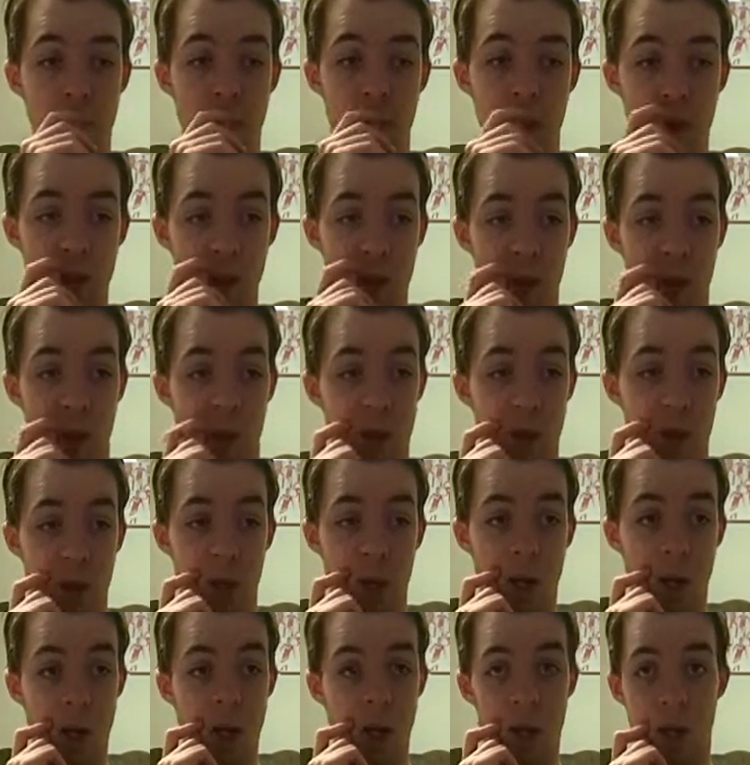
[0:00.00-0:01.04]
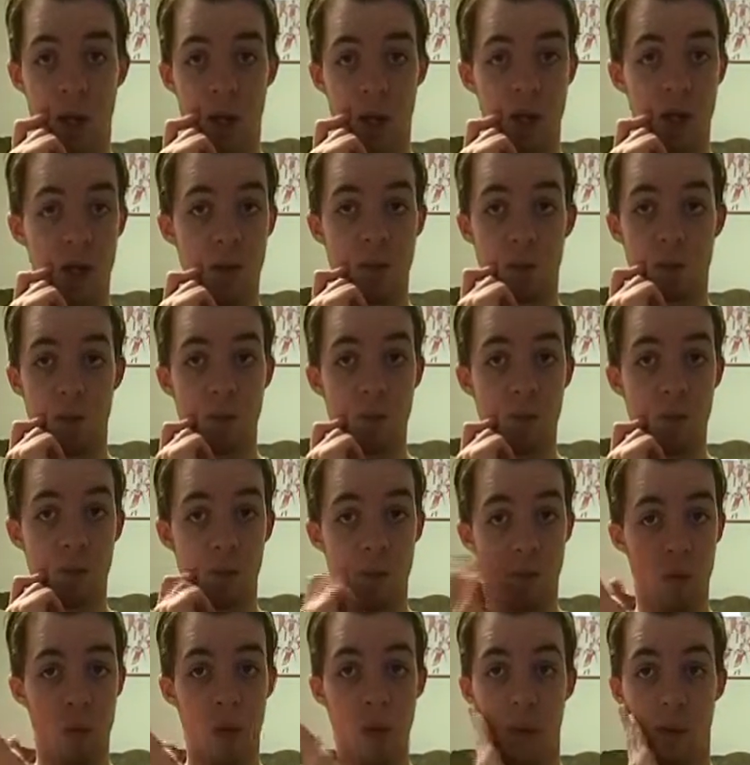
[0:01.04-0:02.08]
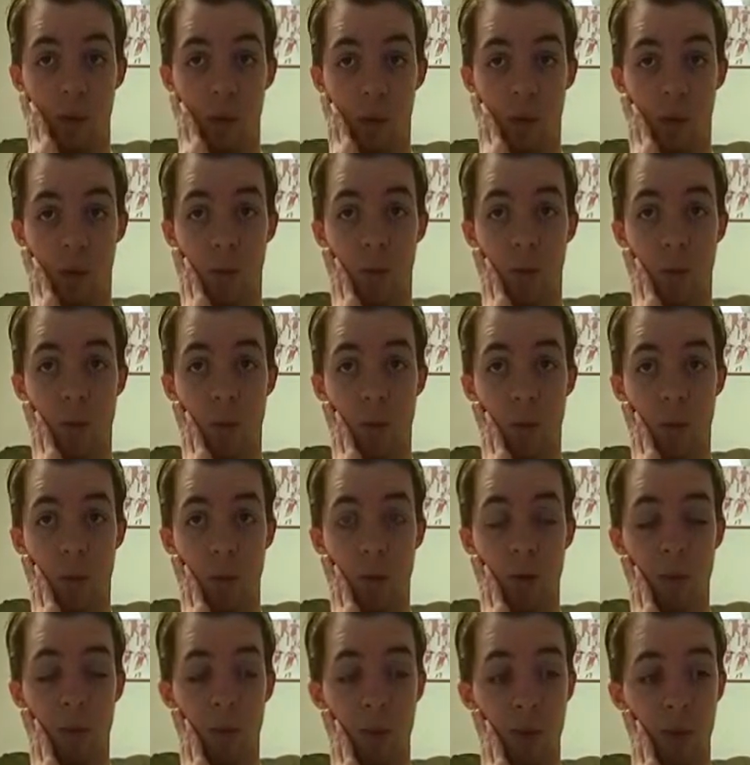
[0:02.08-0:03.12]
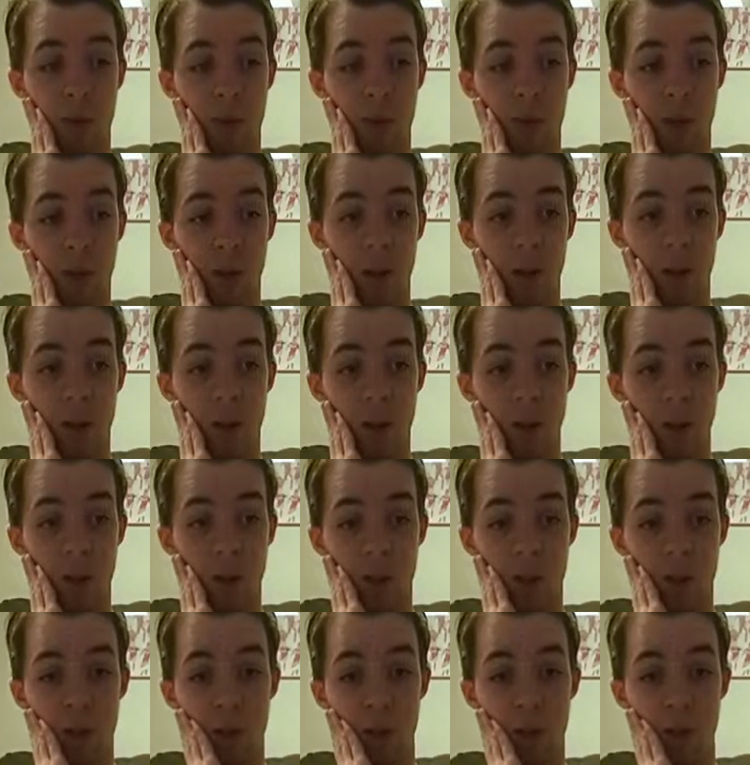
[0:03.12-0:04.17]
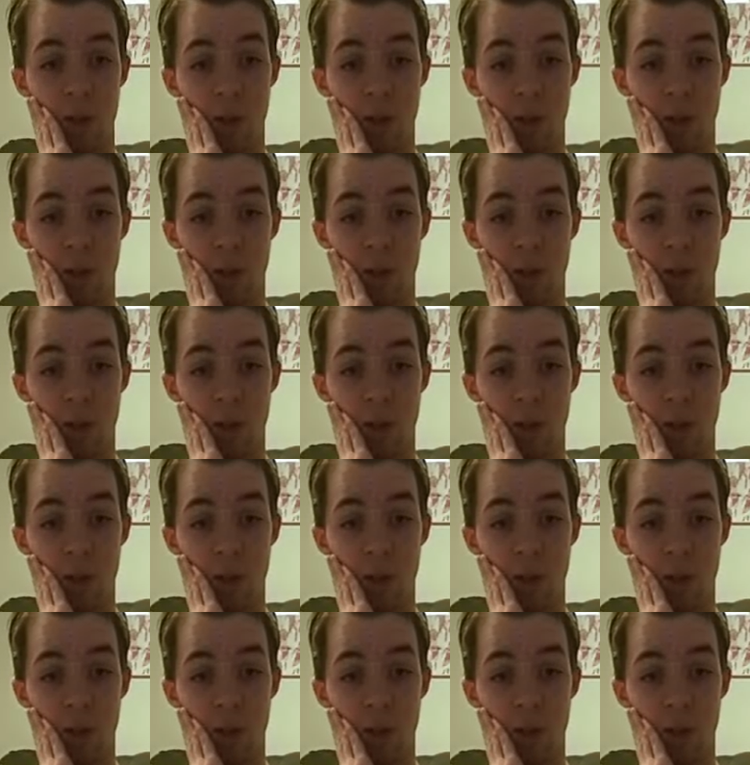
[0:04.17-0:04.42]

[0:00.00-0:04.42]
But yeah, that was part of my theory, in which